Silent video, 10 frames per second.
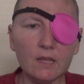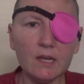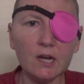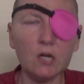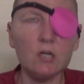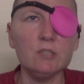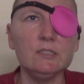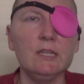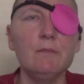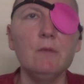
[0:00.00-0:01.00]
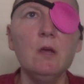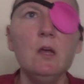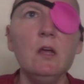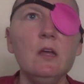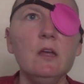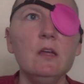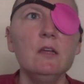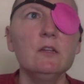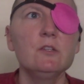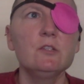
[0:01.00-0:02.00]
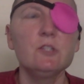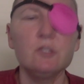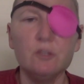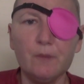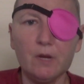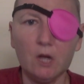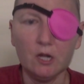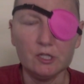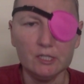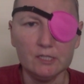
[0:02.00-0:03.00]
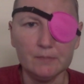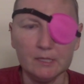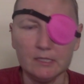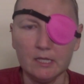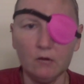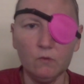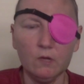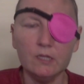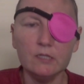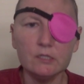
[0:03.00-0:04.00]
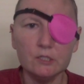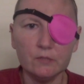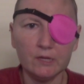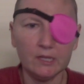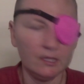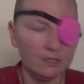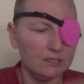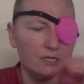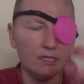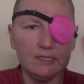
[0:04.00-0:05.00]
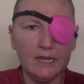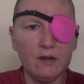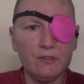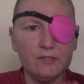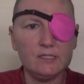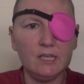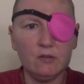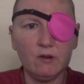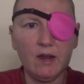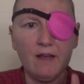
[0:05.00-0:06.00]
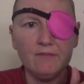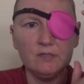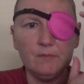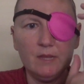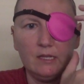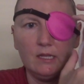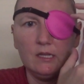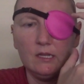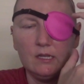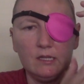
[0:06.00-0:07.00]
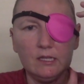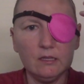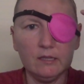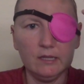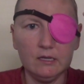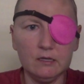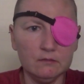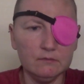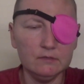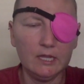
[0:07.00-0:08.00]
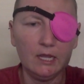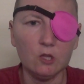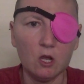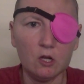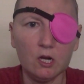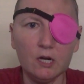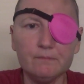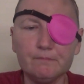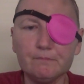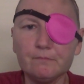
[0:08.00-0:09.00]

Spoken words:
and it hurts, and I'm just super cautious because I don't want to do anything that's going to tear the skin graft and make it healing take longer.